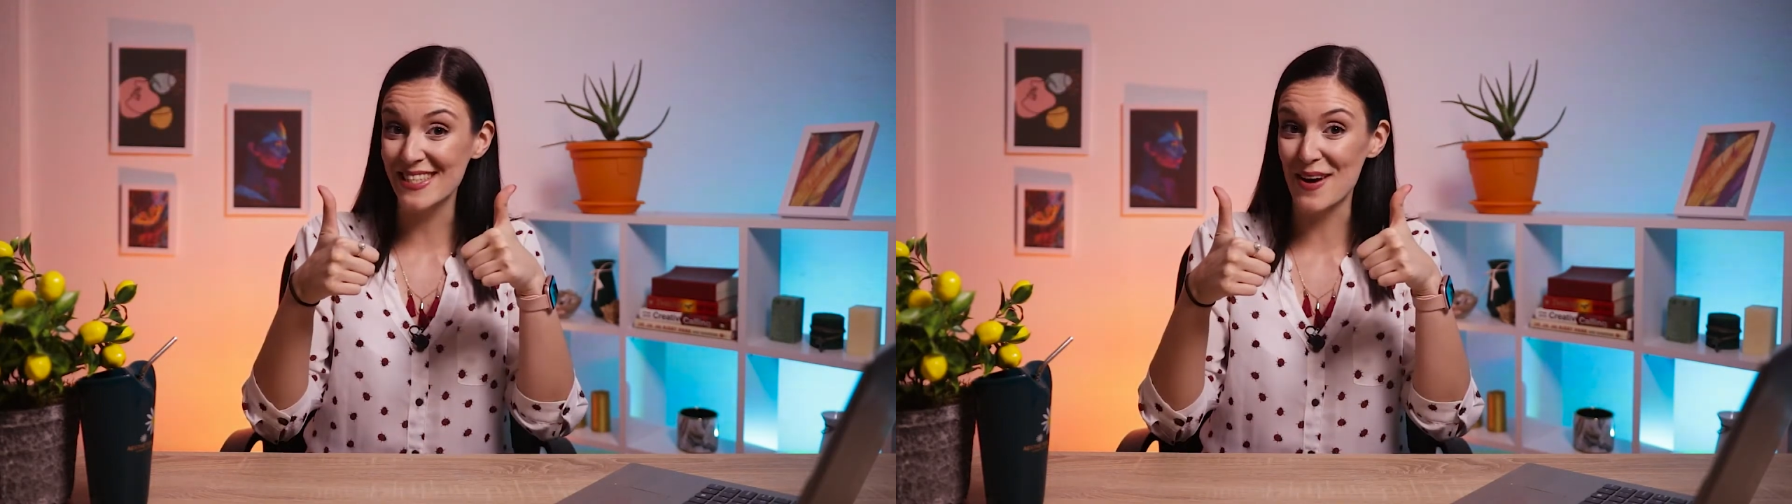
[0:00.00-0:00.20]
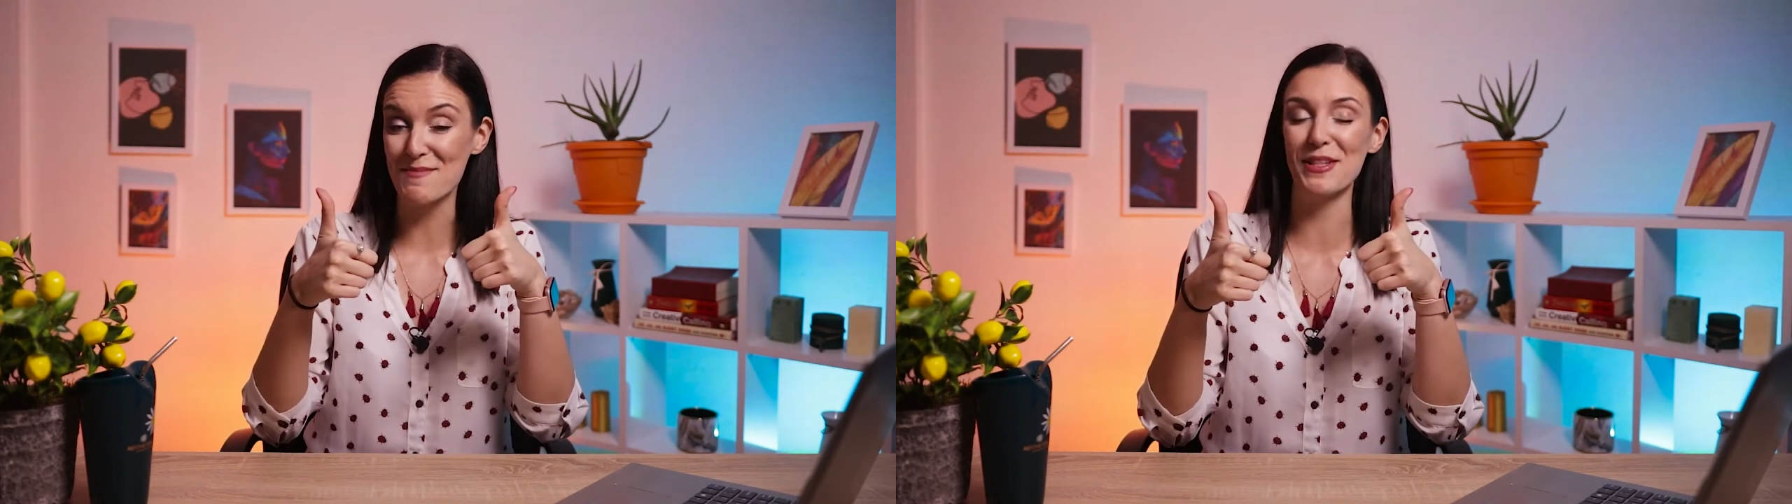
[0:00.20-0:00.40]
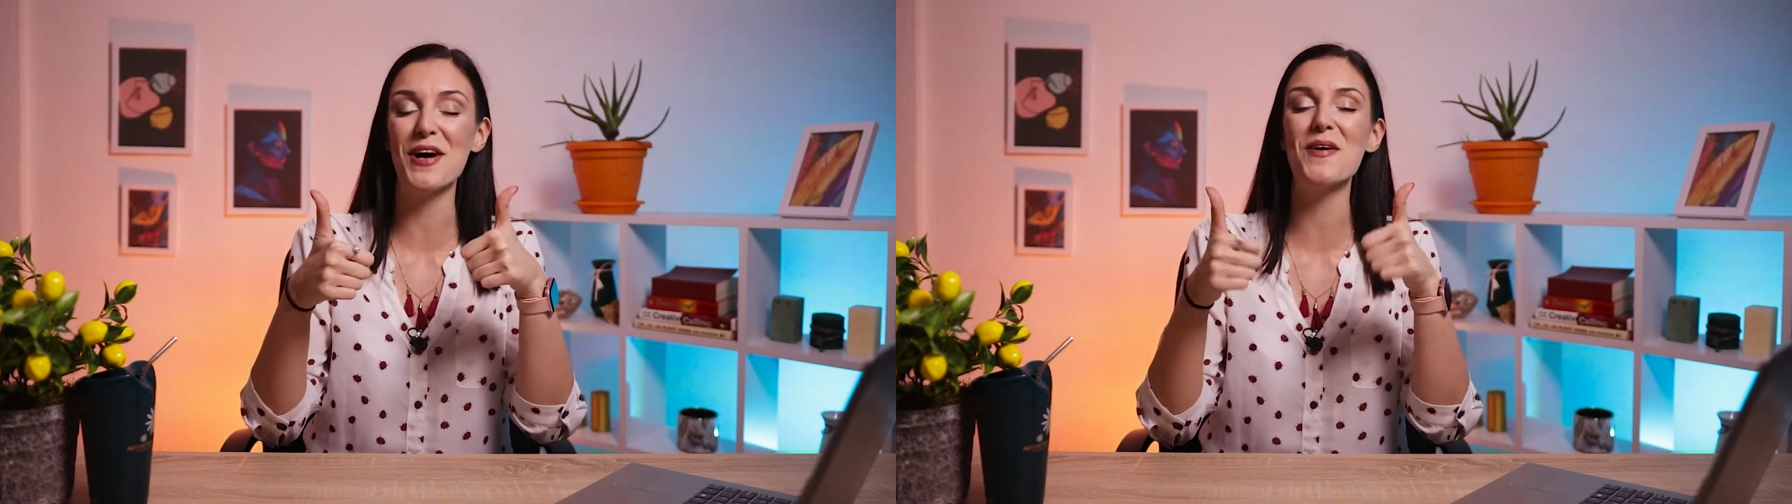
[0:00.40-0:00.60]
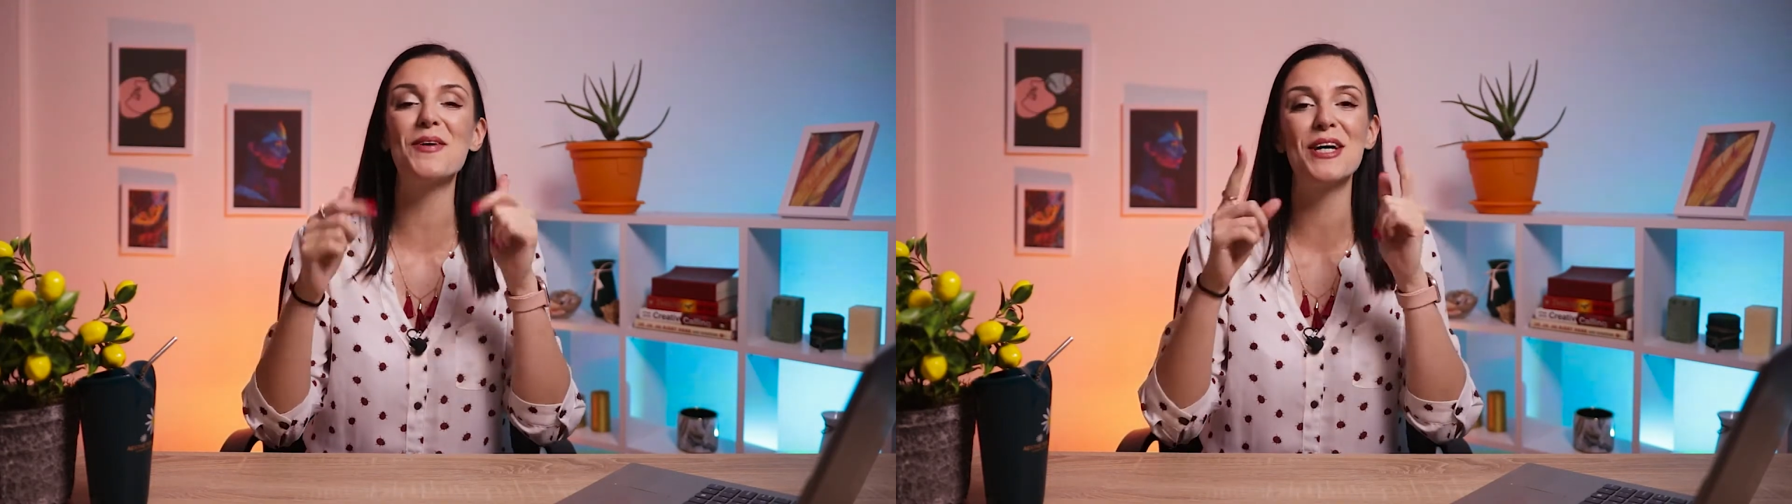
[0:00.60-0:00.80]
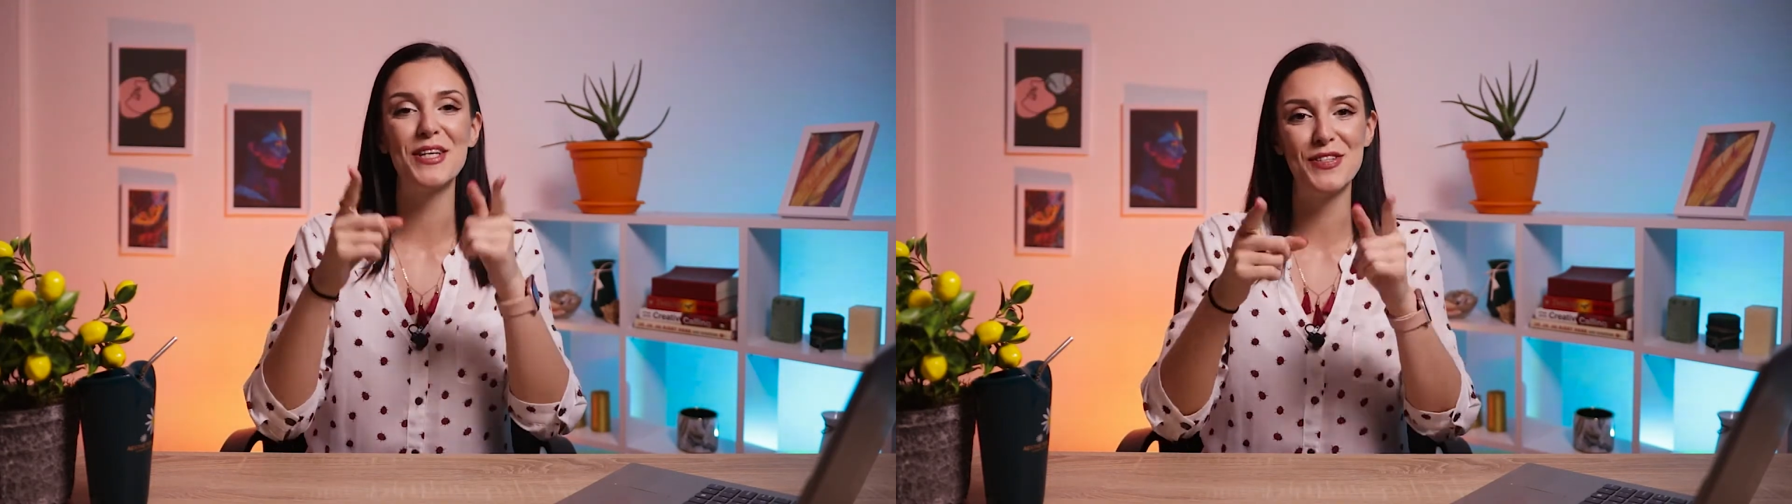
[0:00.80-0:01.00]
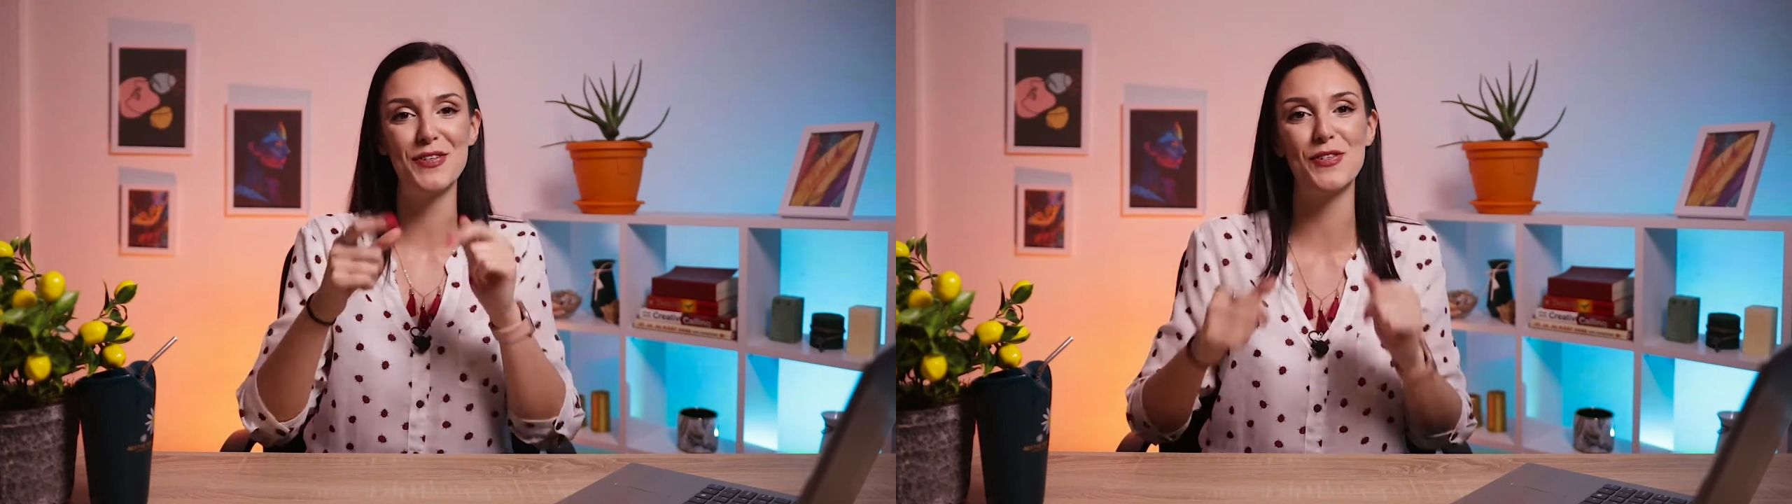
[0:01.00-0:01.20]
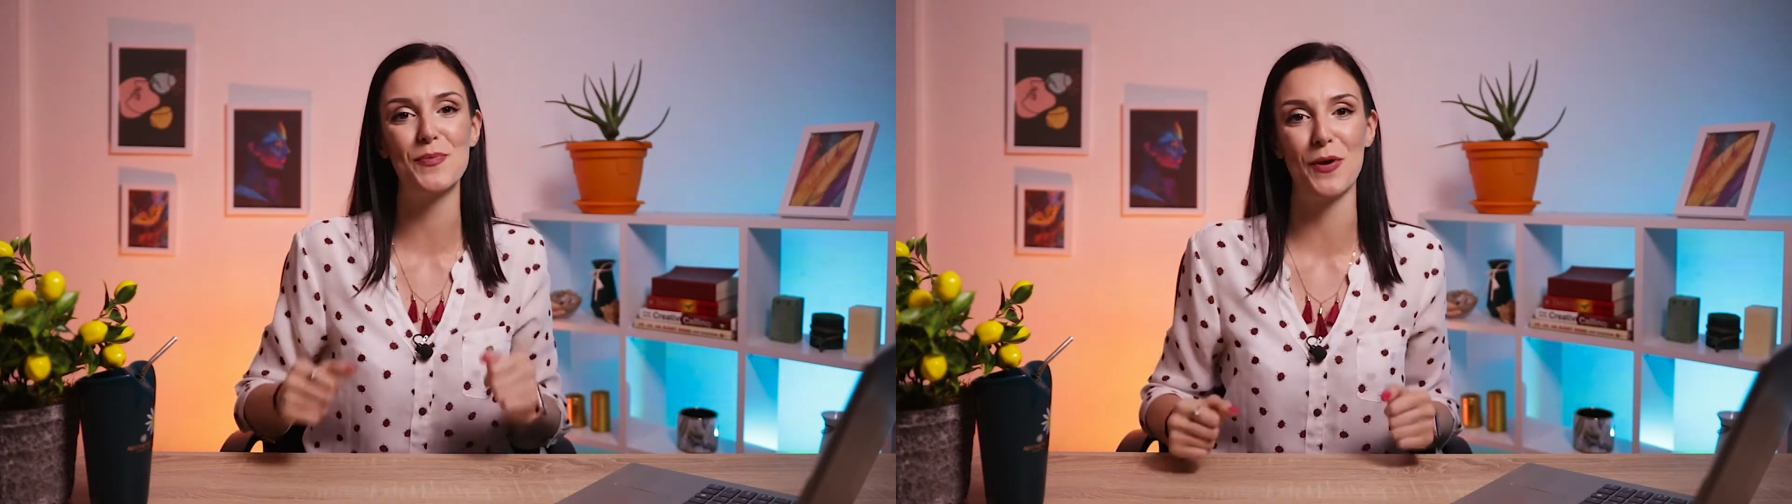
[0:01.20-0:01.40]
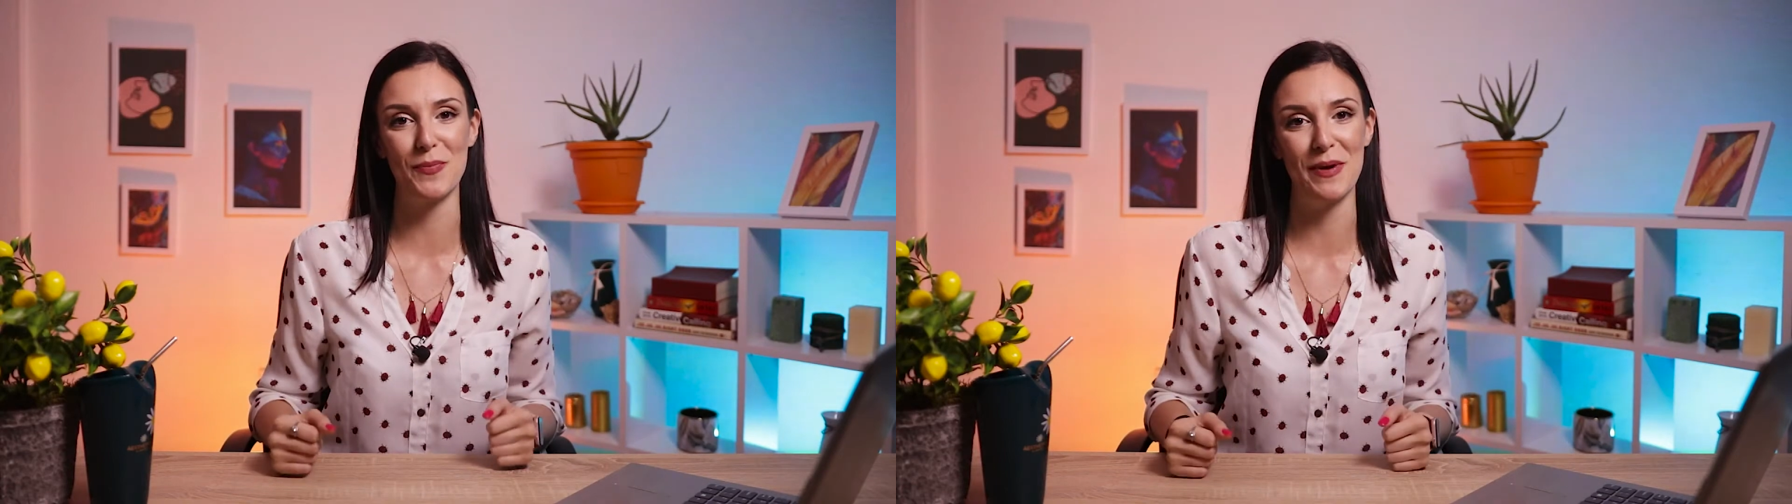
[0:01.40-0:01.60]
down below to
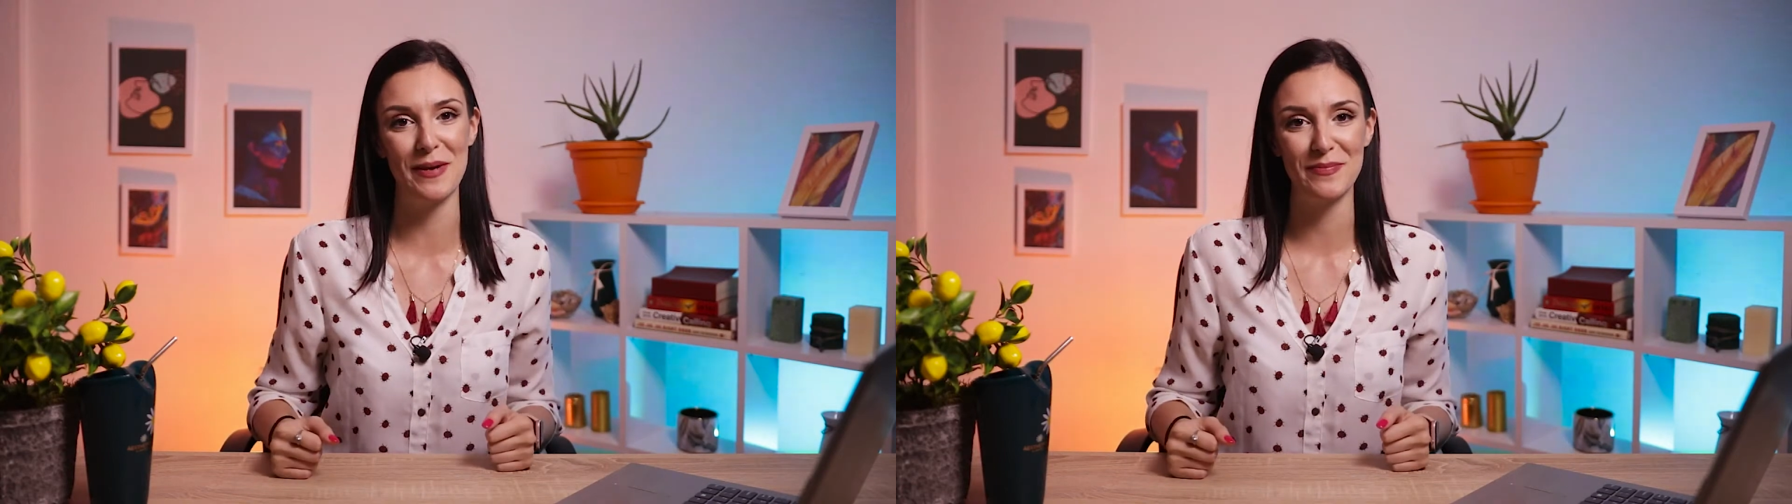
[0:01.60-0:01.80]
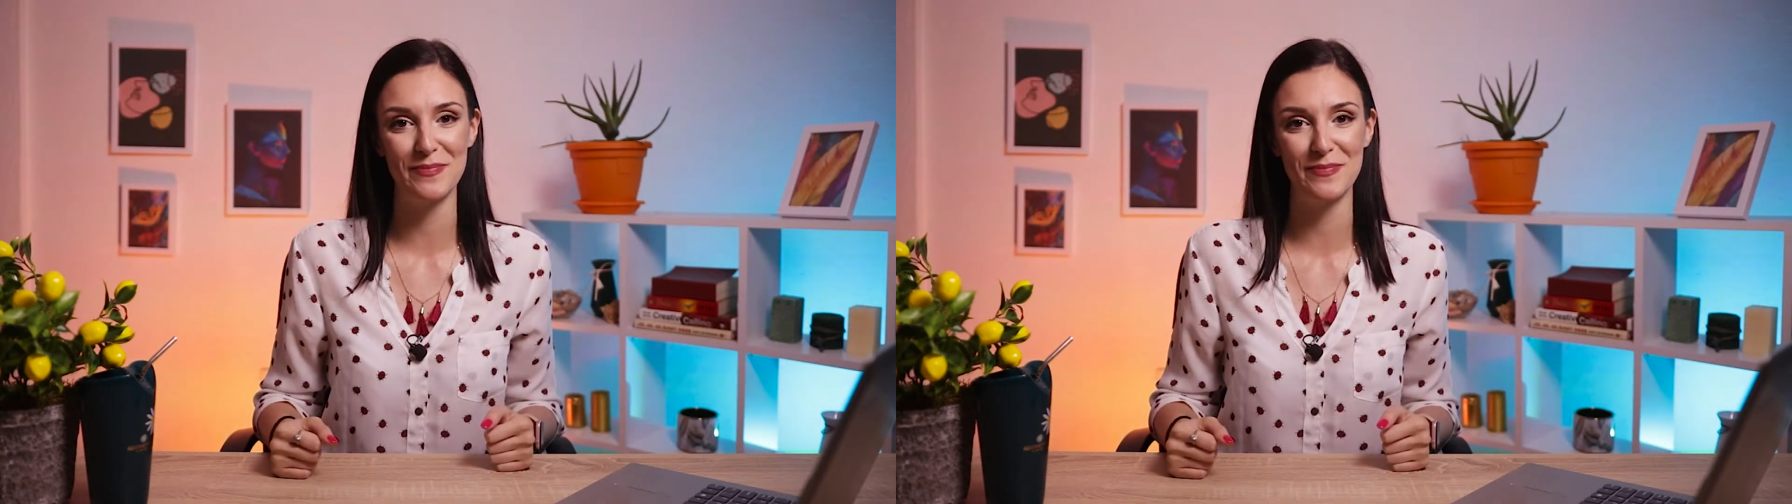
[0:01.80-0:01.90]
support me.